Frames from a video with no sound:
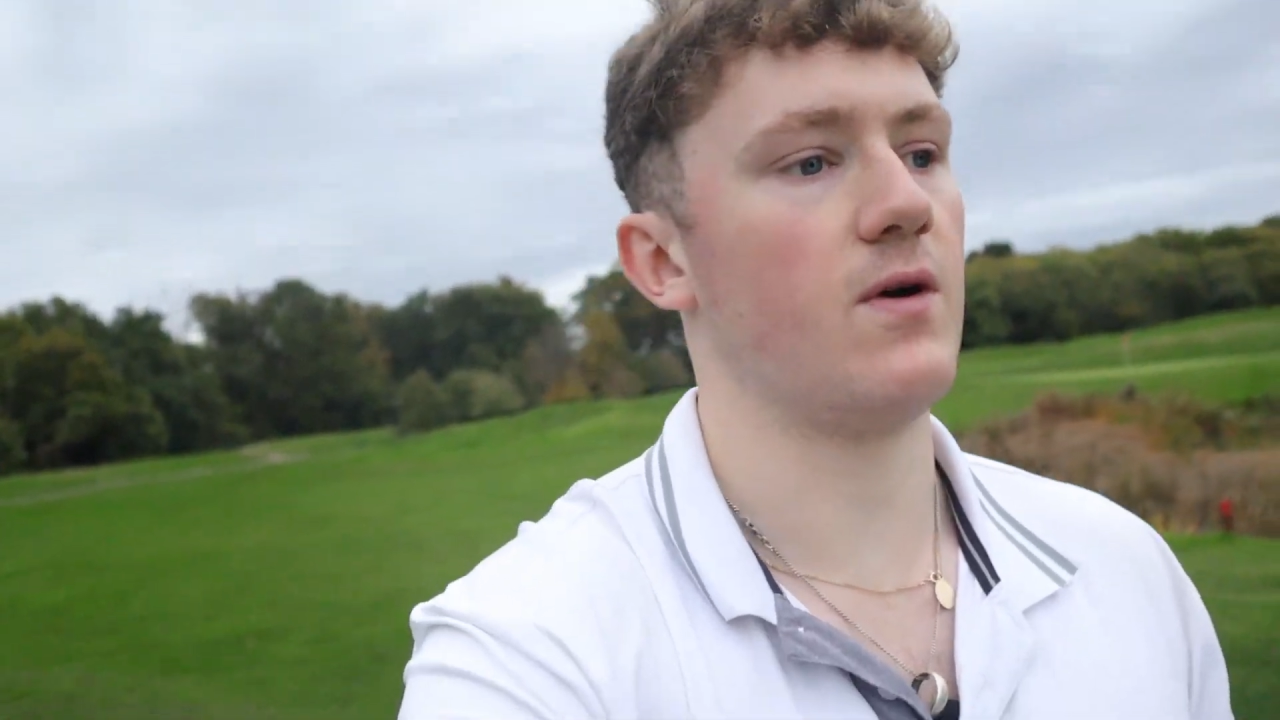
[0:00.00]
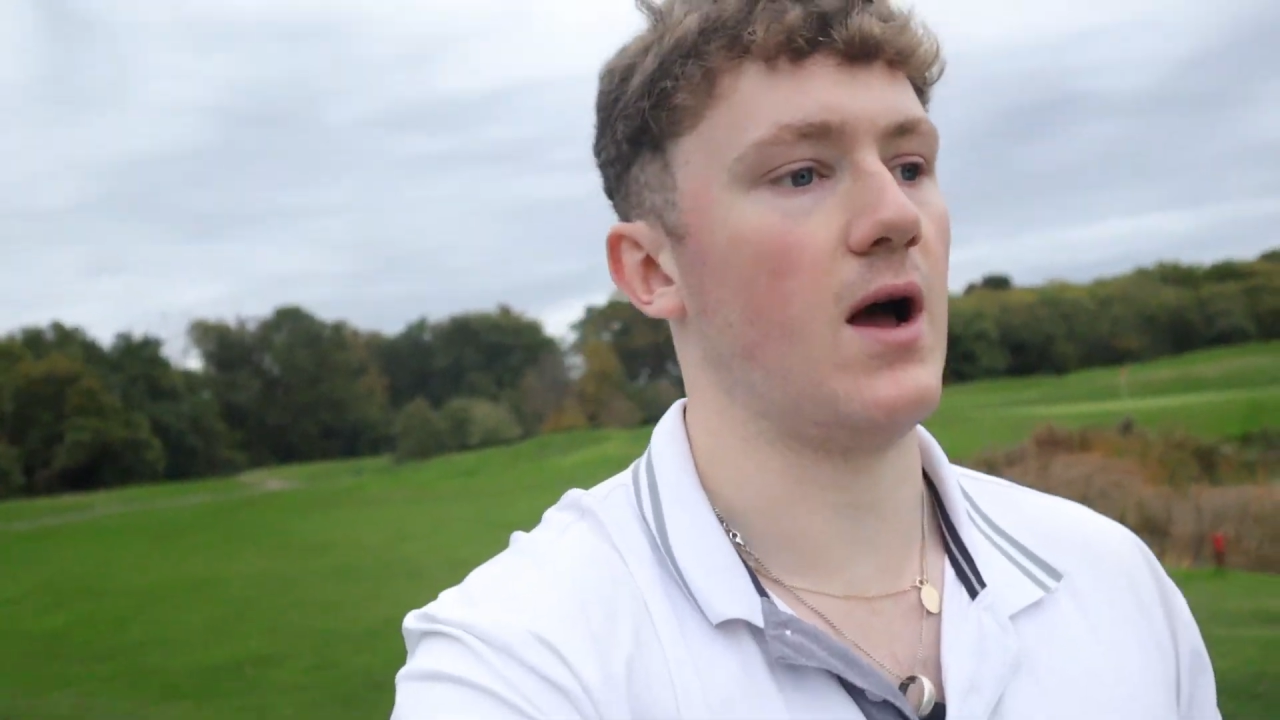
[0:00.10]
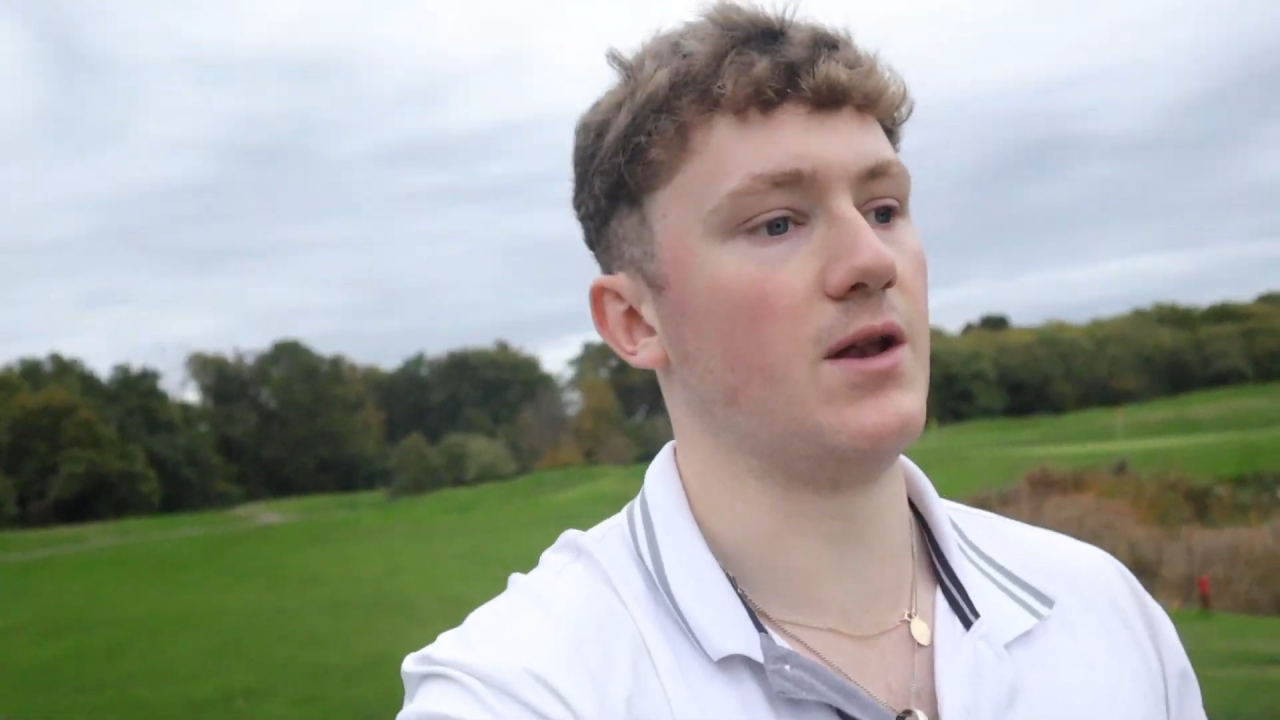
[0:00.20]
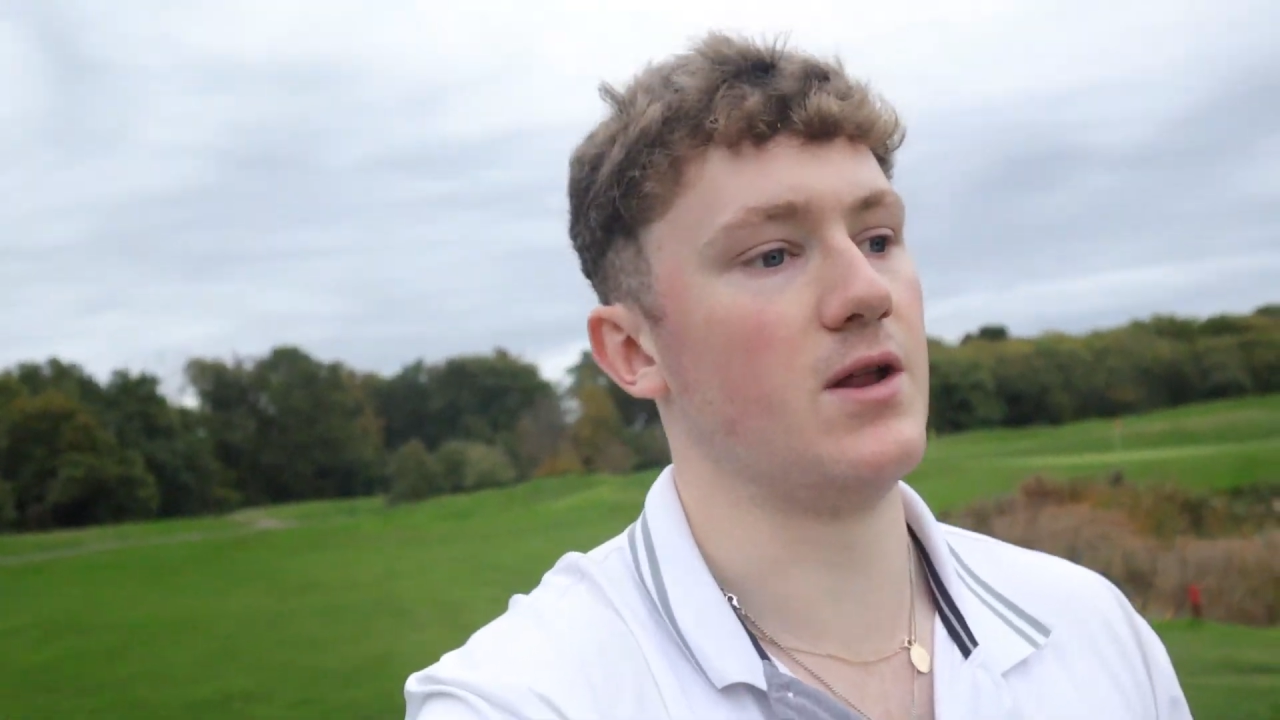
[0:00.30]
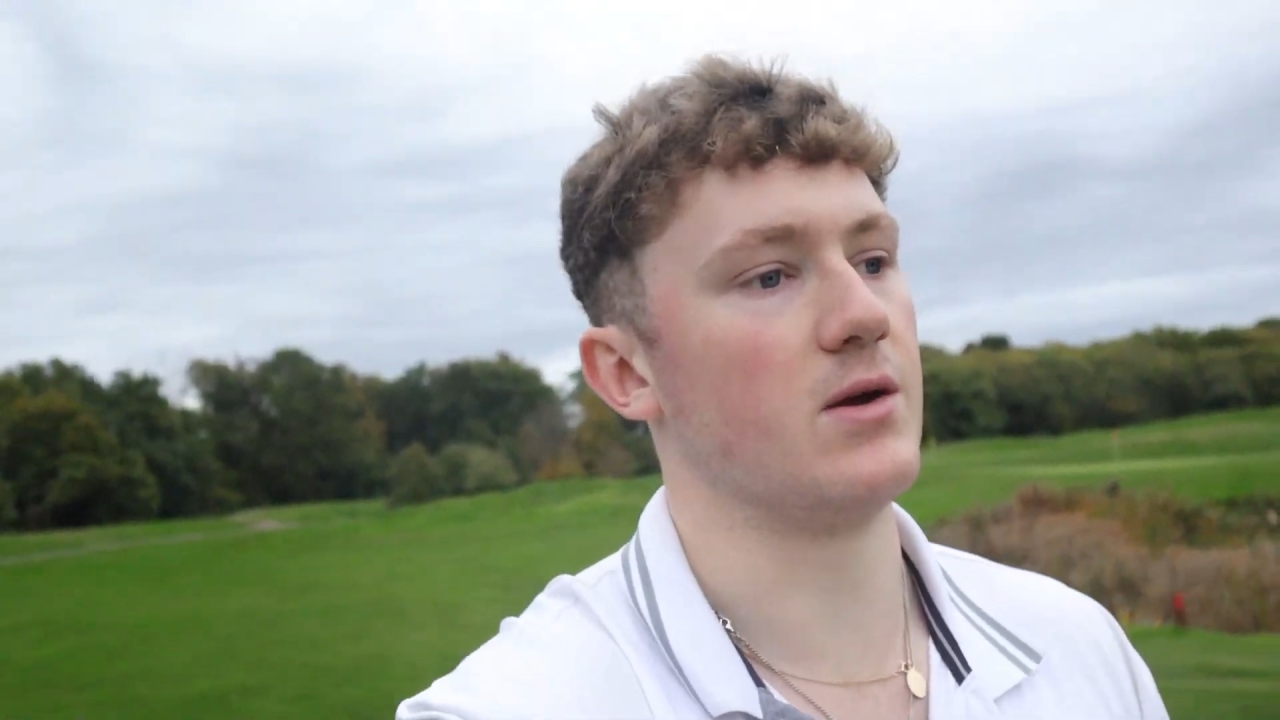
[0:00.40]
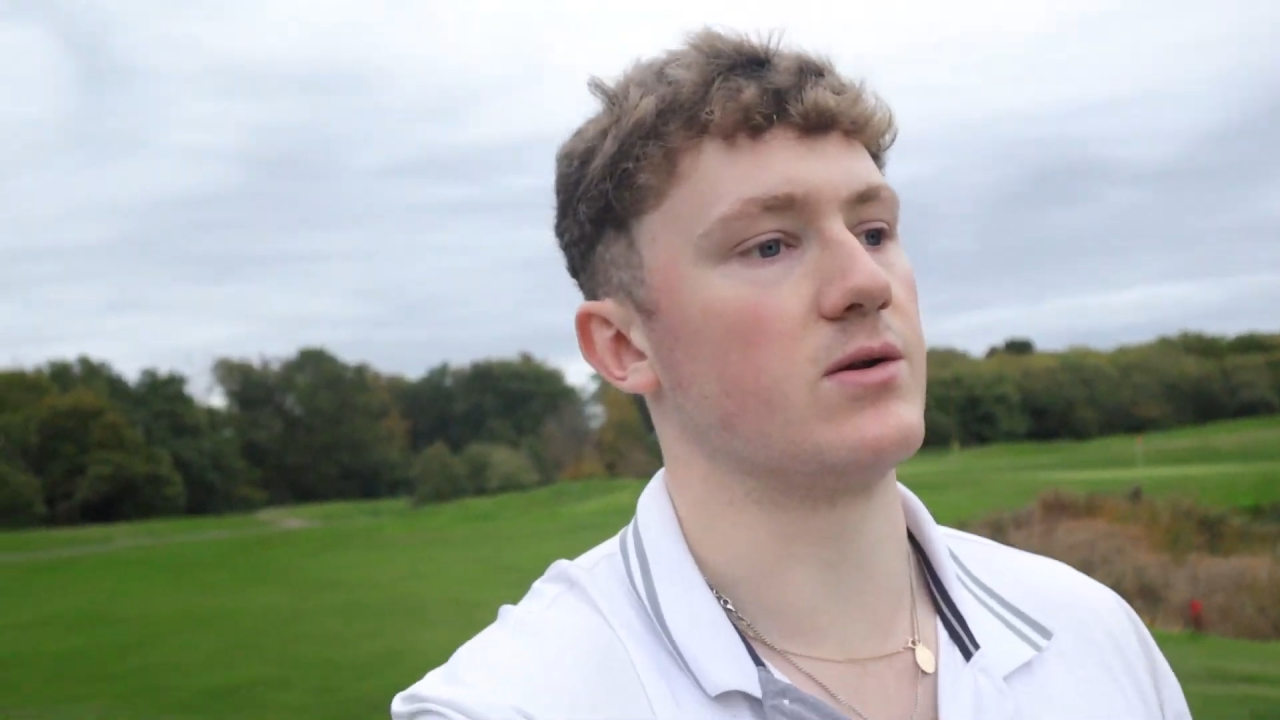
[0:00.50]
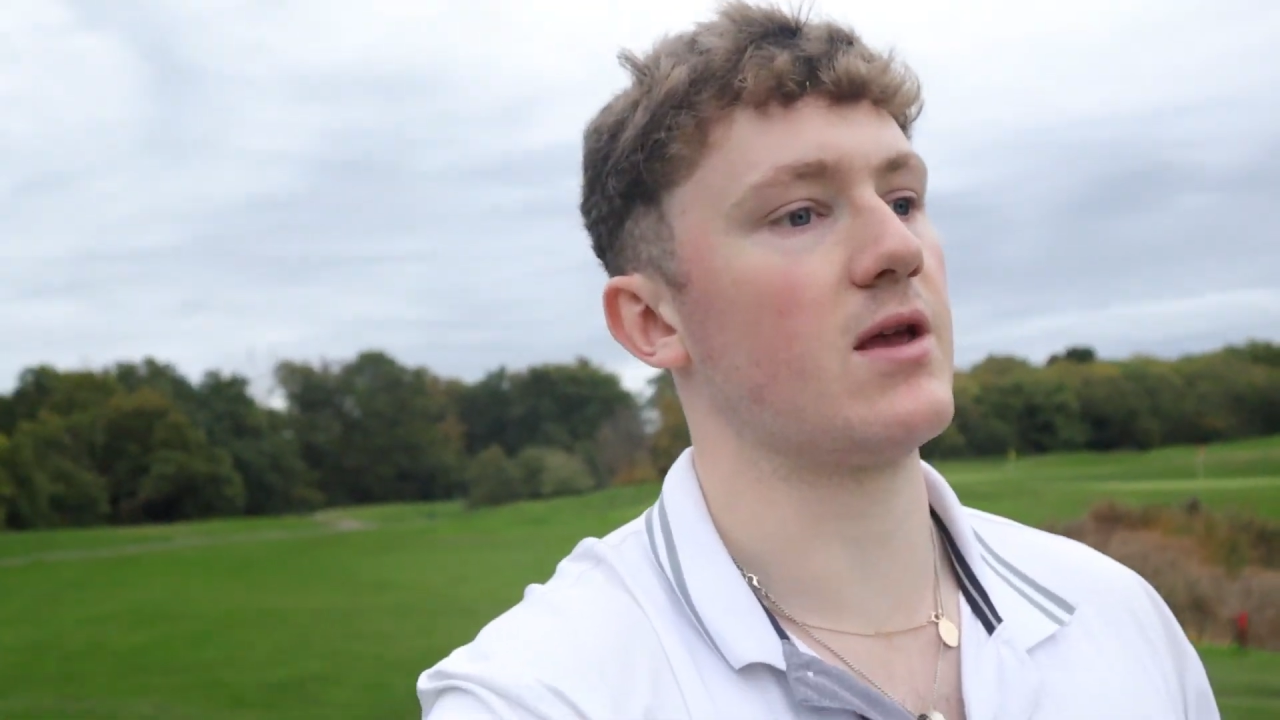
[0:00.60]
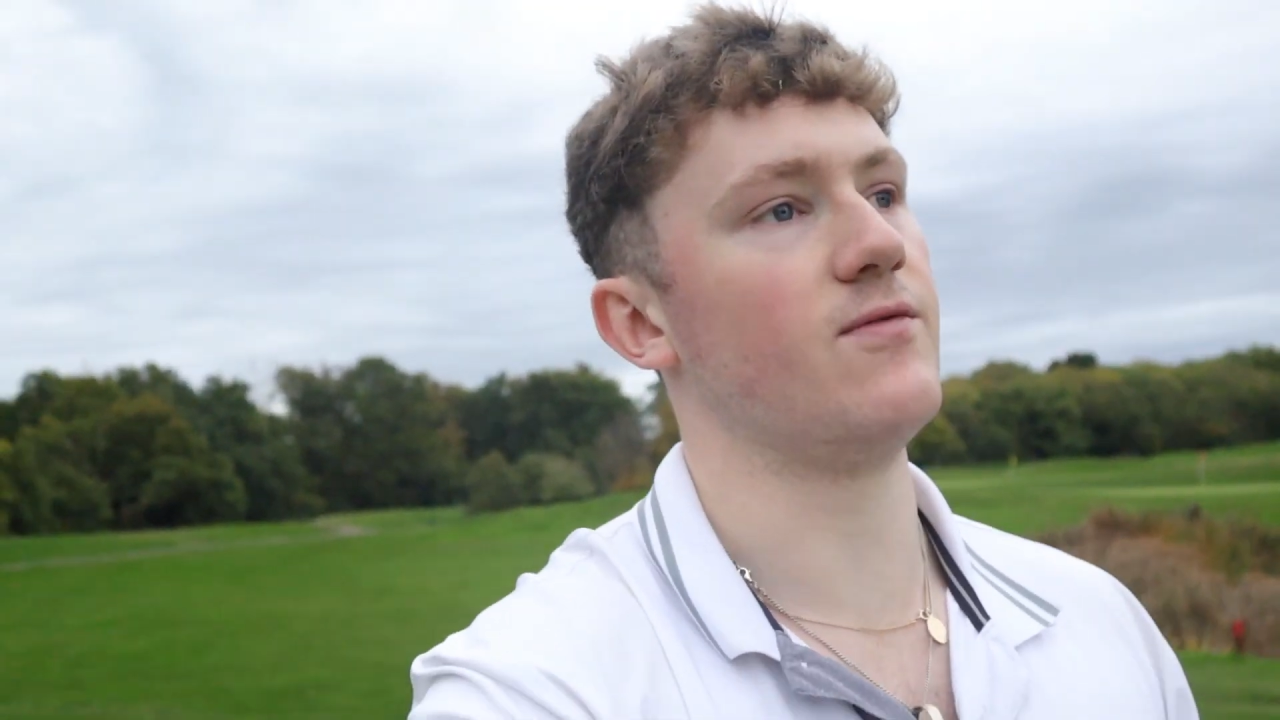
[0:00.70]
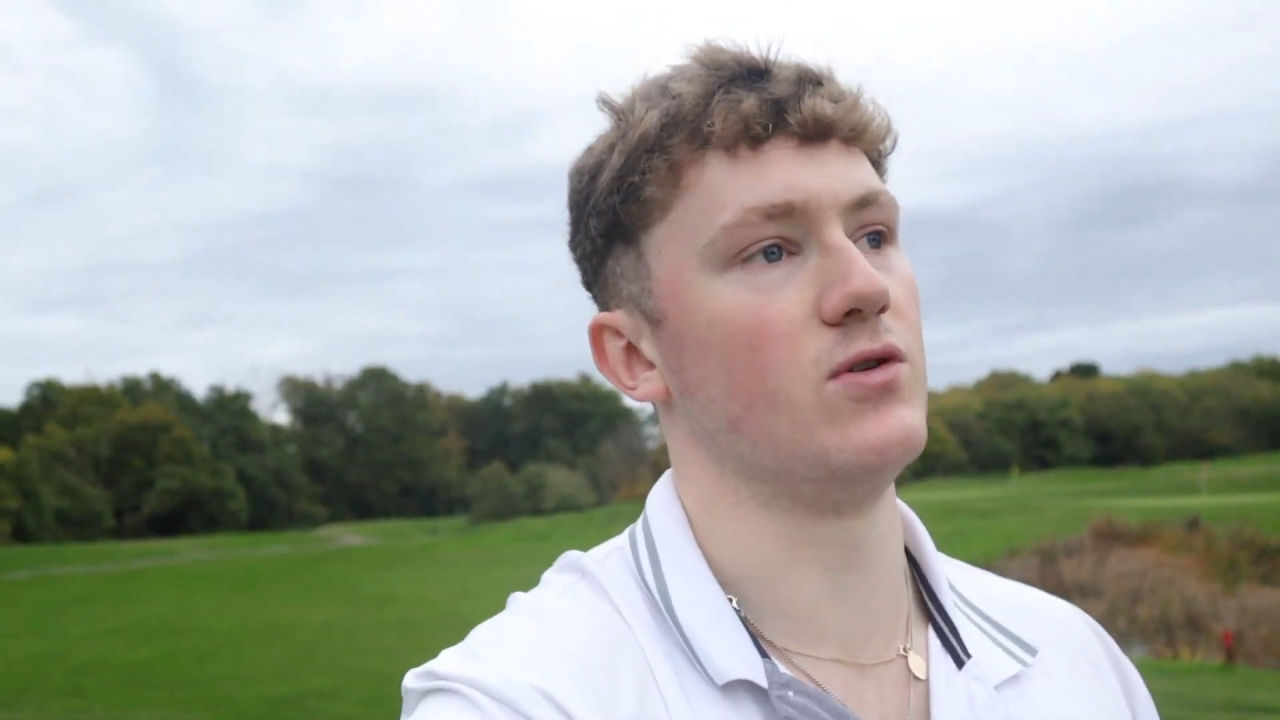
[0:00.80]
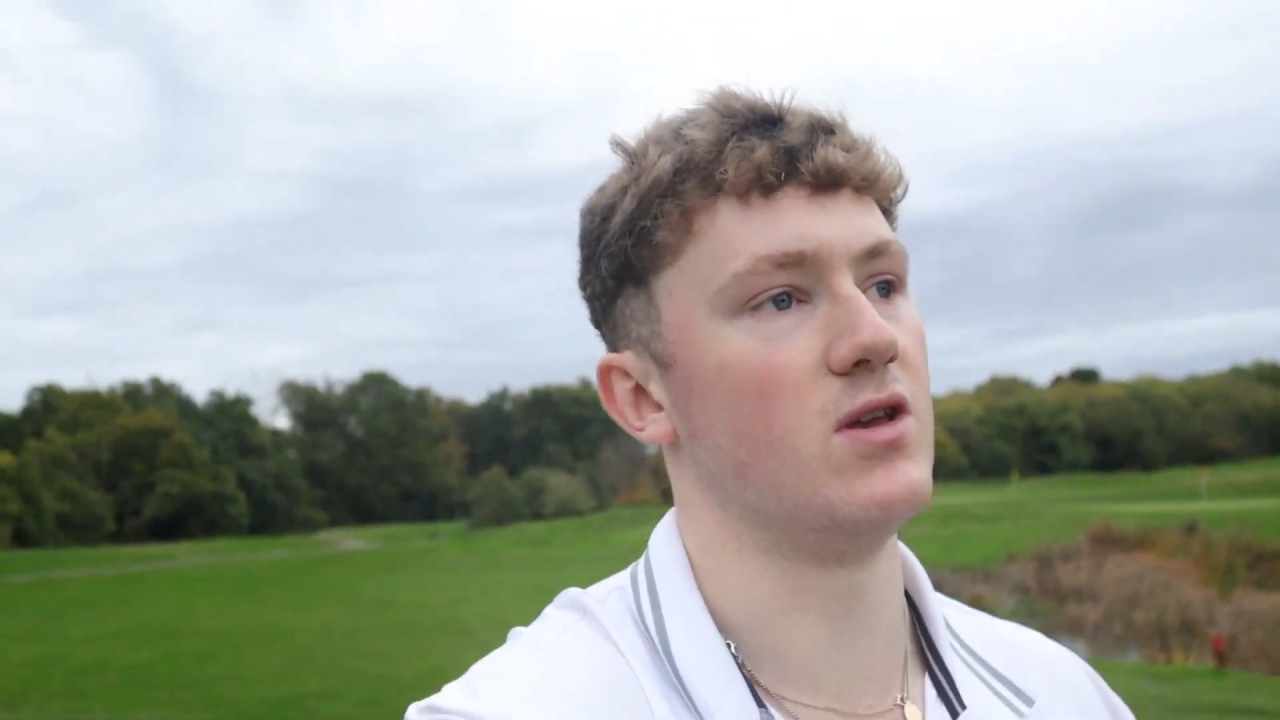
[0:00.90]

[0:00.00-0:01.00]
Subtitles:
and it would give